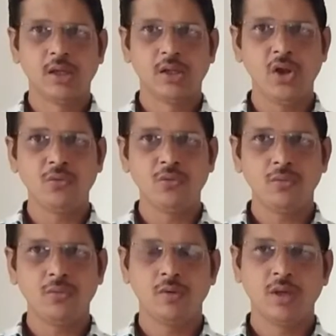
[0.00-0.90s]

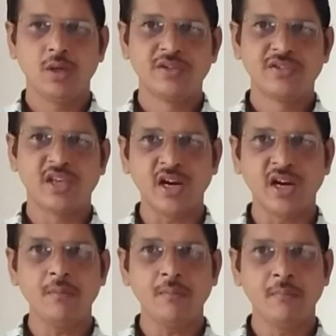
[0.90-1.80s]
Now,
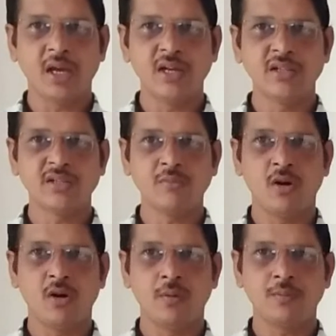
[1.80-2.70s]
second
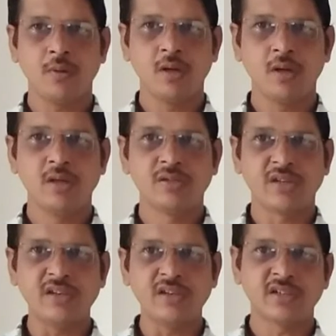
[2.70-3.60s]
mechanism of
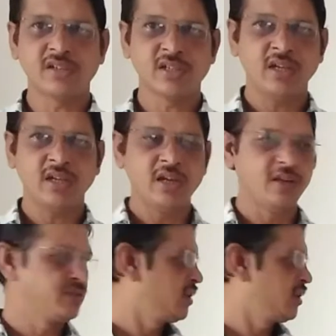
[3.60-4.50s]
size reduction
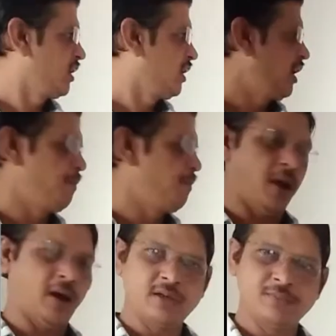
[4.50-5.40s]
is
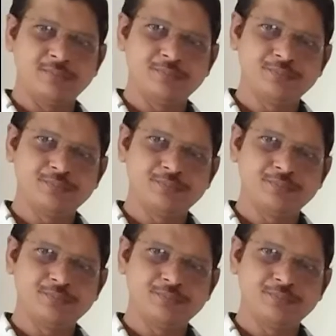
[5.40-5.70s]
impact.